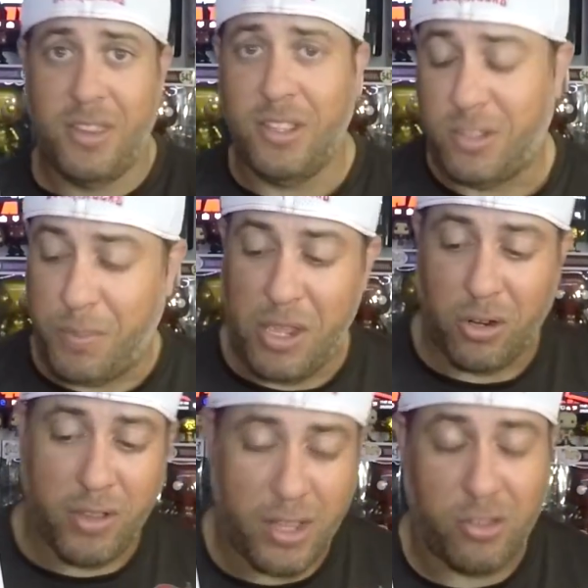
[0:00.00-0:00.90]
the
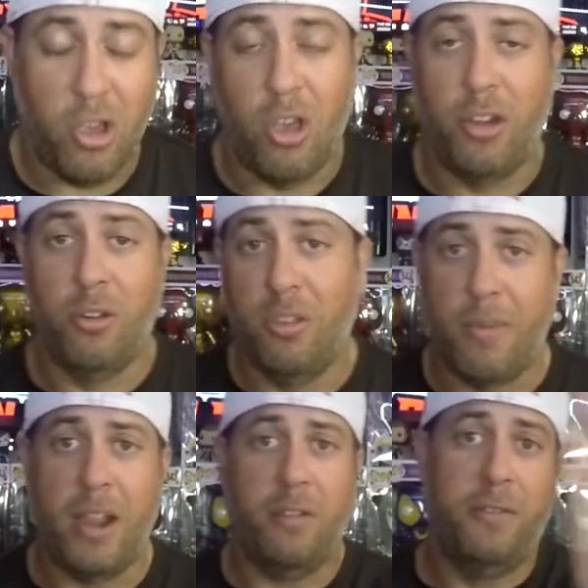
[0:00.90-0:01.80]
speaker that's on, or the
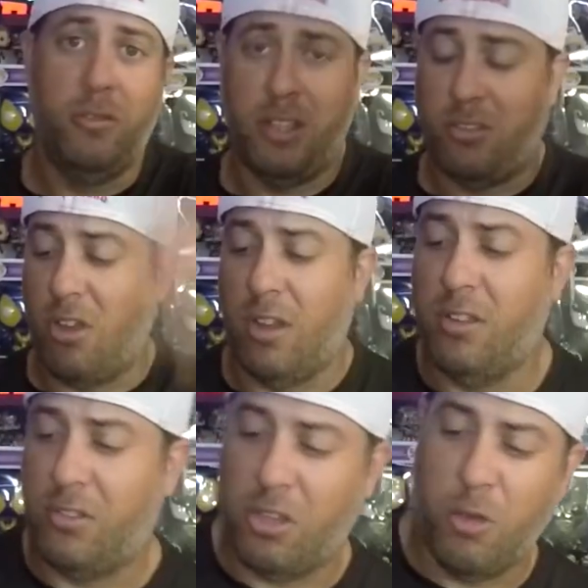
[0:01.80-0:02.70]
microphone that's on
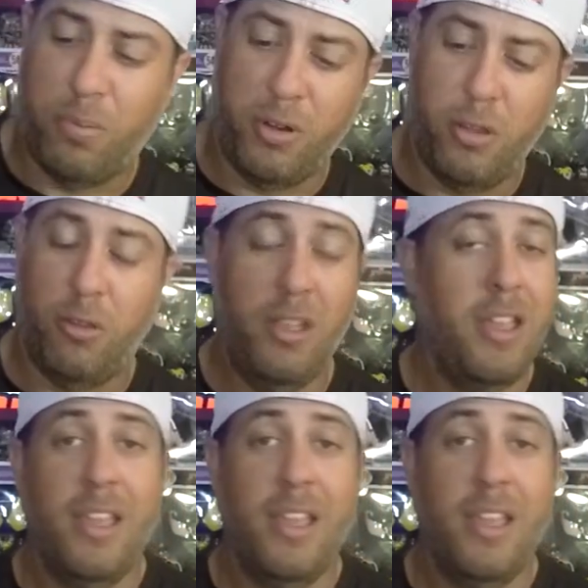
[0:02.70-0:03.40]
this GoPro.